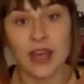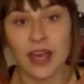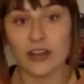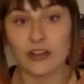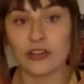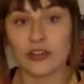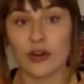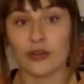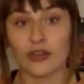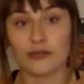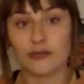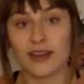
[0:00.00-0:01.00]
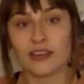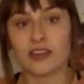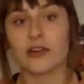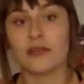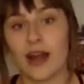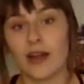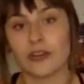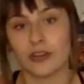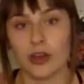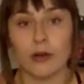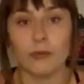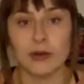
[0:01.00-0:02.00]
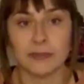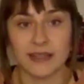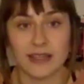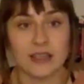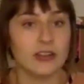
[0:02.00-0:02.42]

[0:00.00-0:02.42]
And so the friendlier route to go would be,